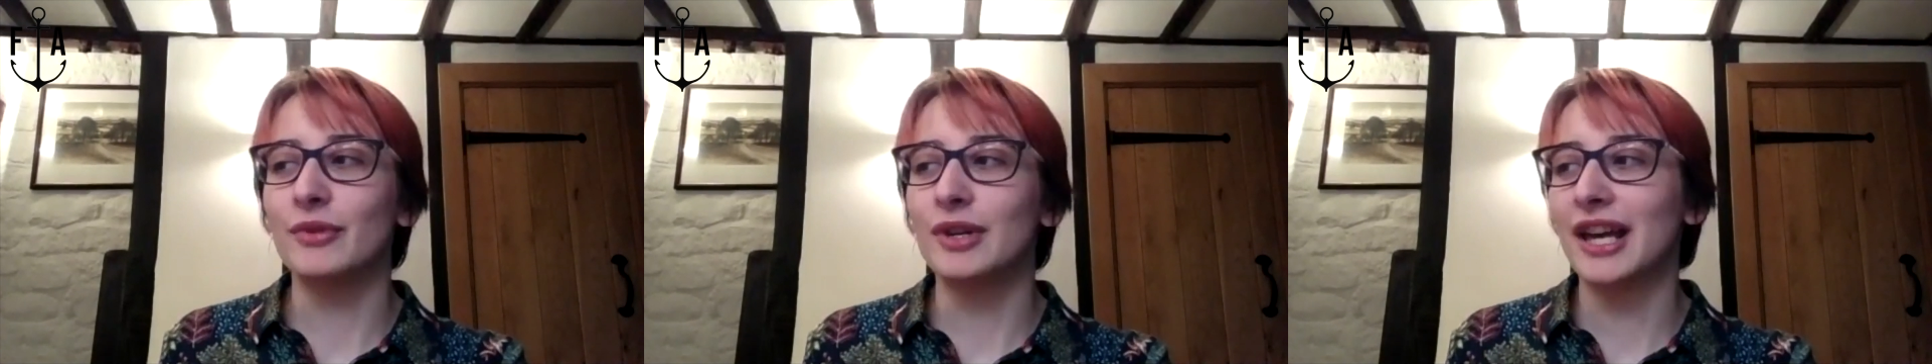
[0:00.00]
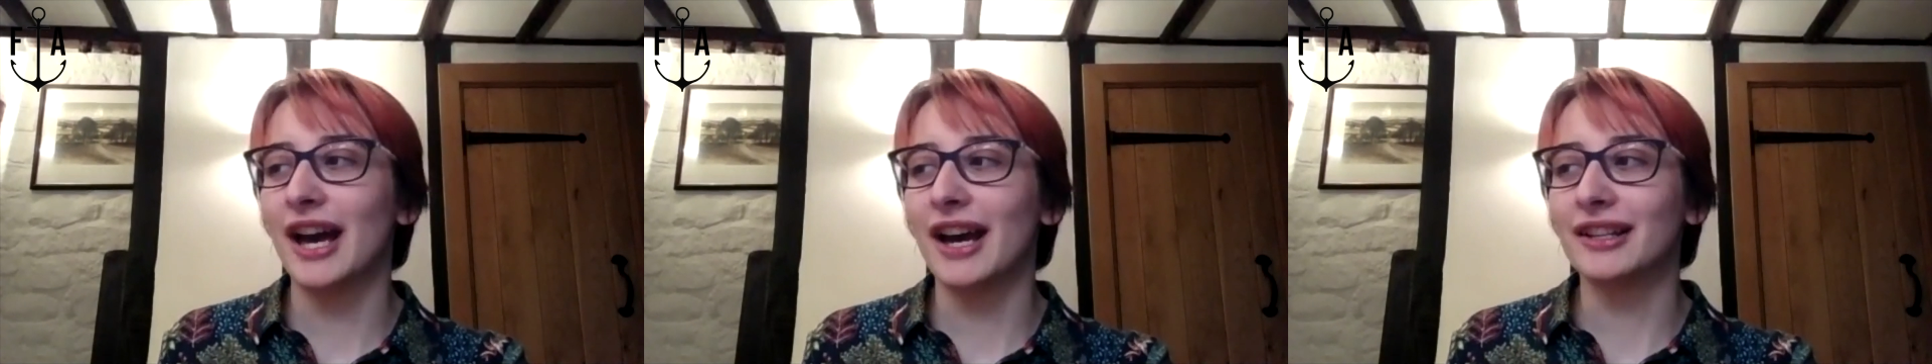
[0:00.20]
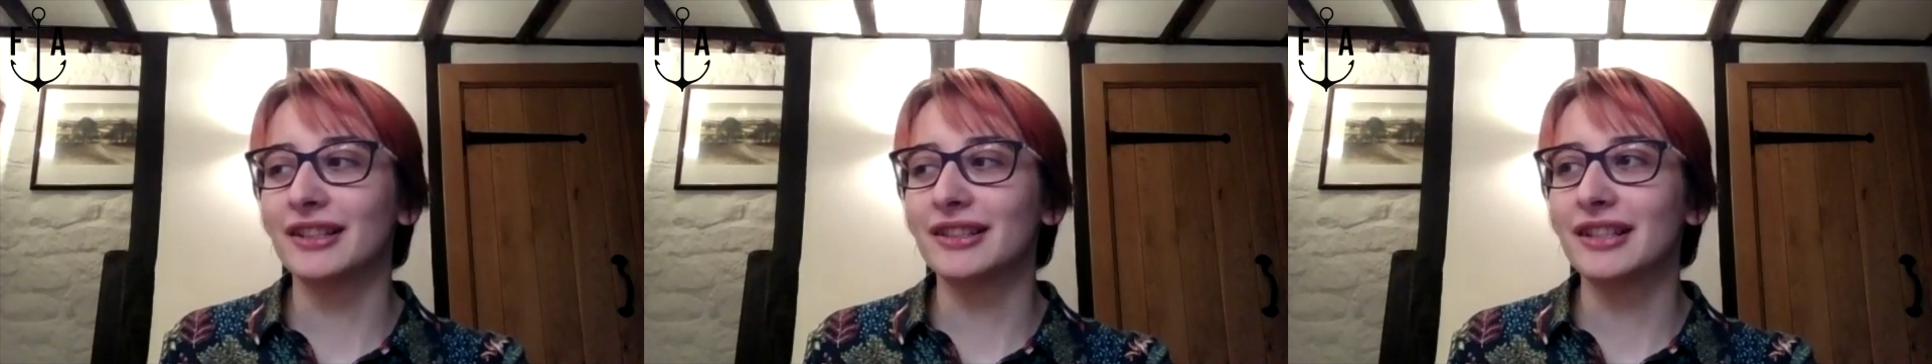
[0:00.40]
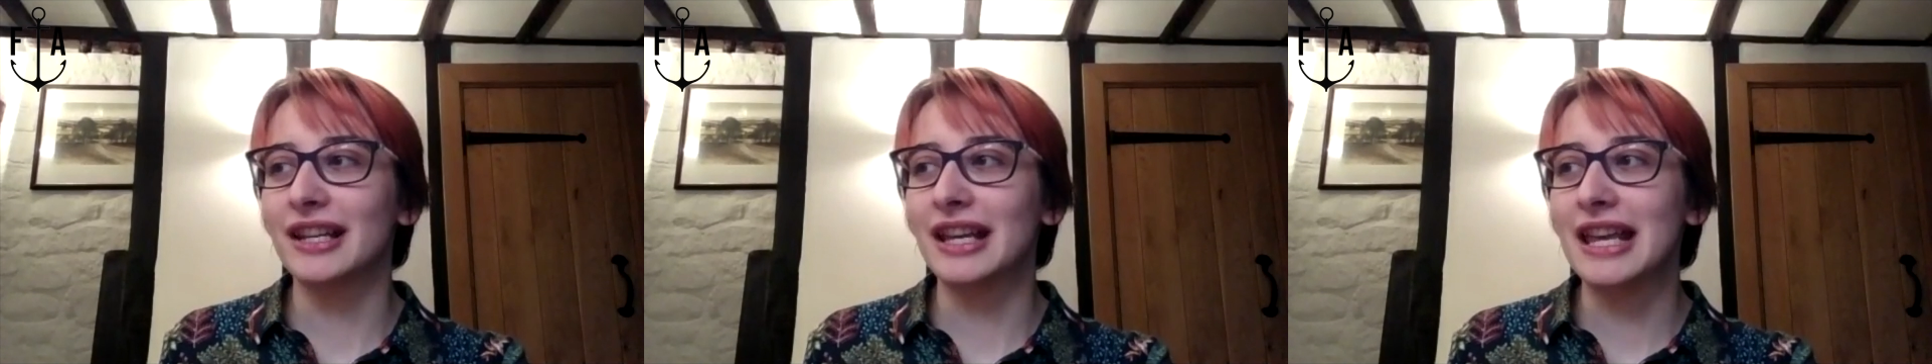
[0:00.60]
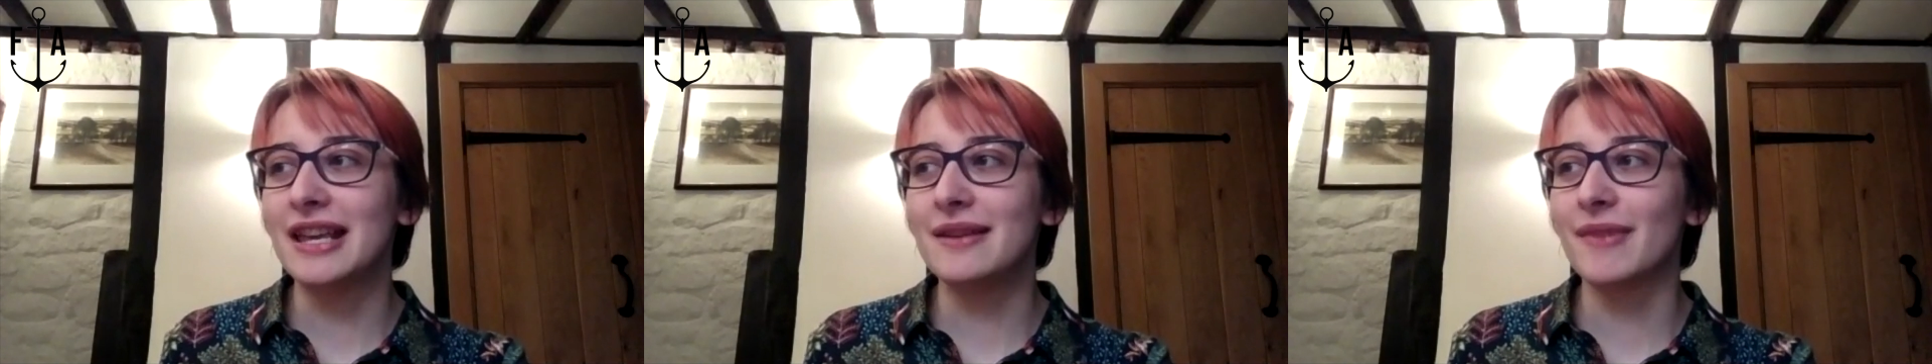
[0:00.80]
We get
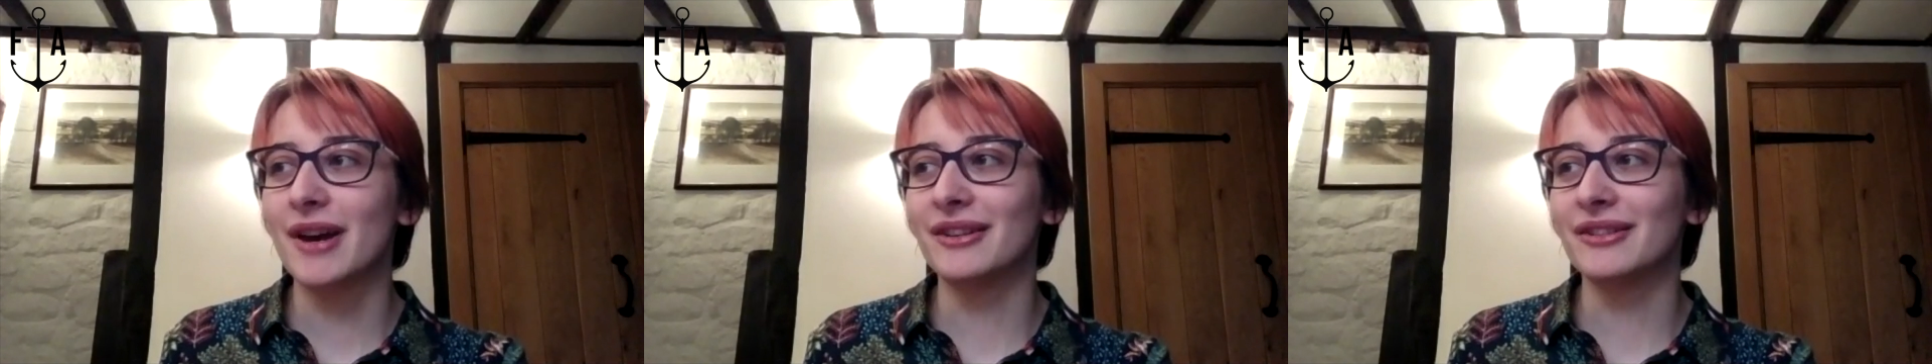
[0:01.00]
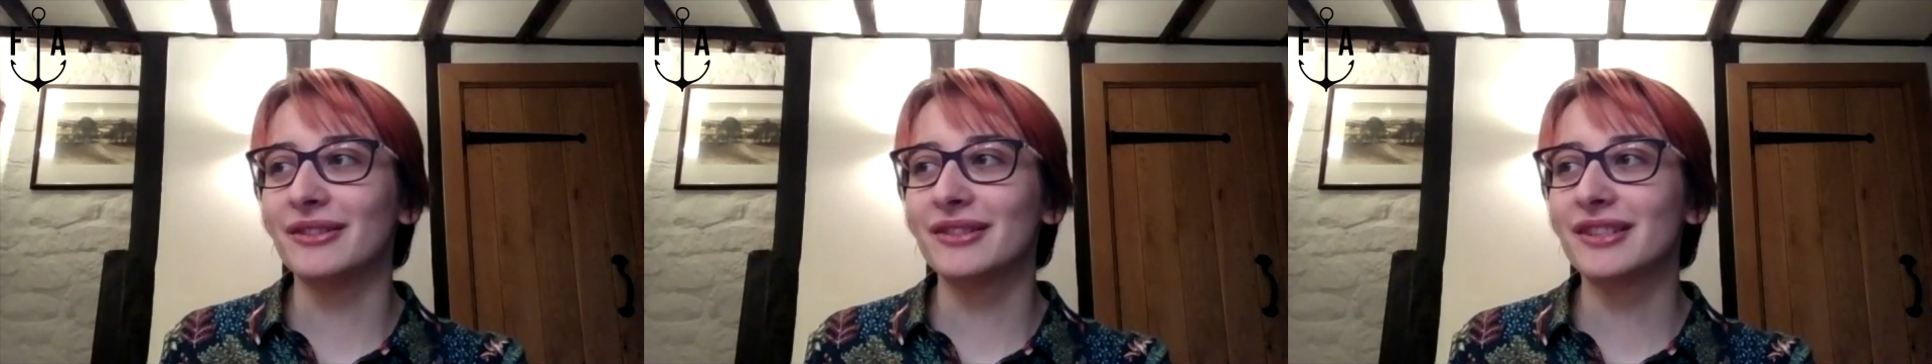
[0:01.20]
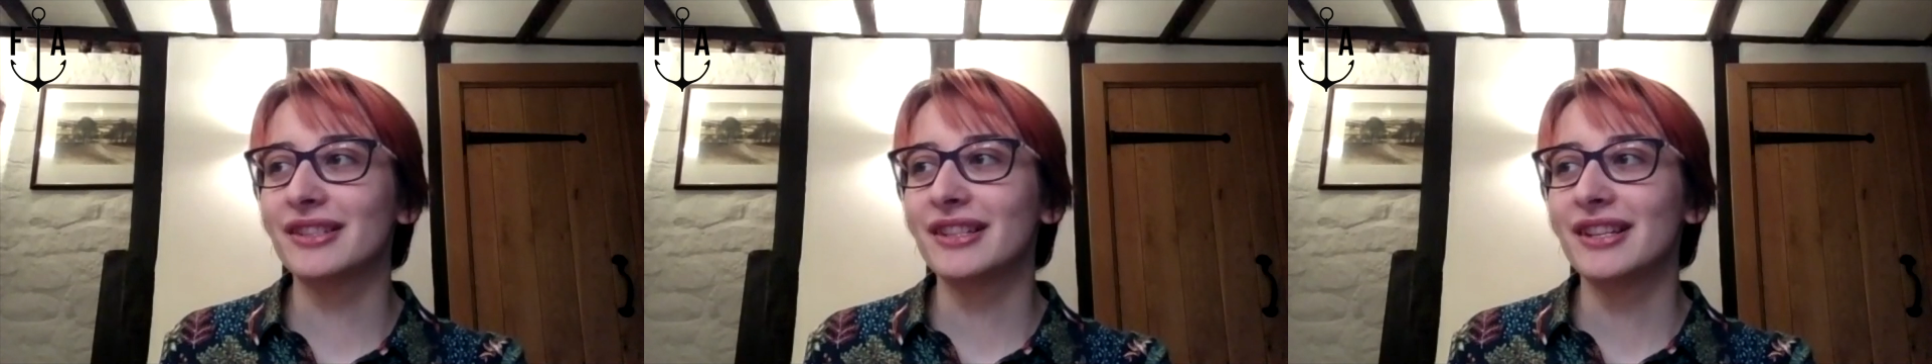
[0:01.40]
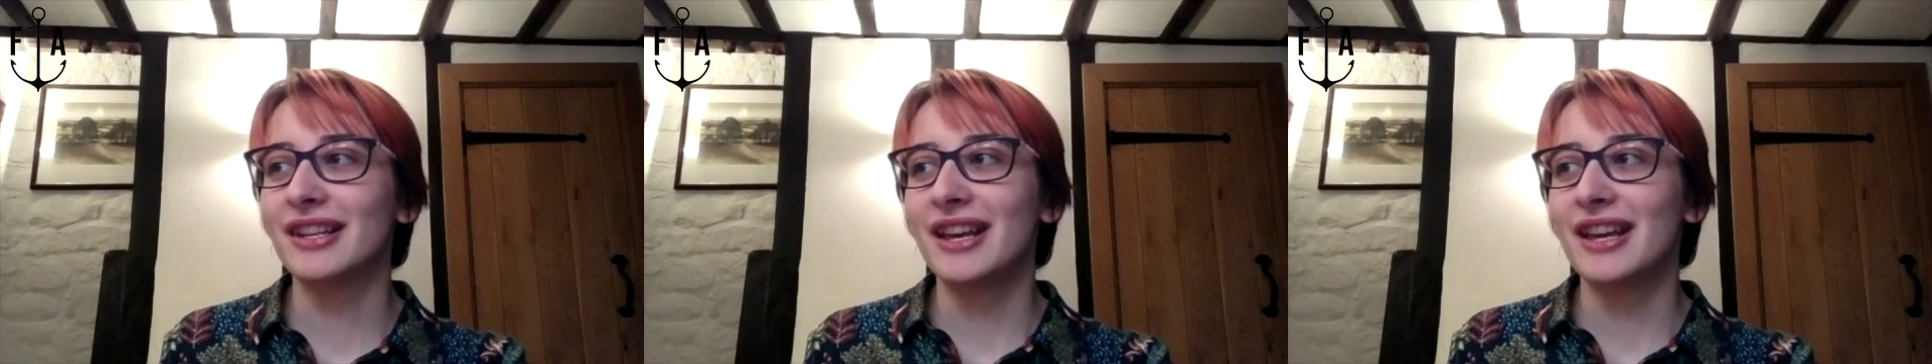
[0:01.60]
emails